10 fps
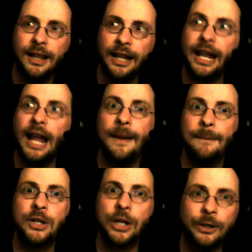Like, I
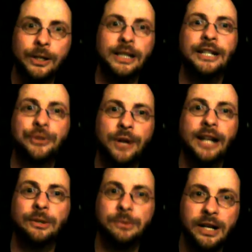am currently
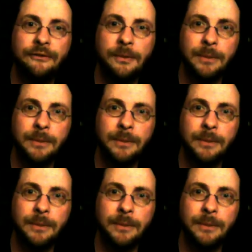trying to run from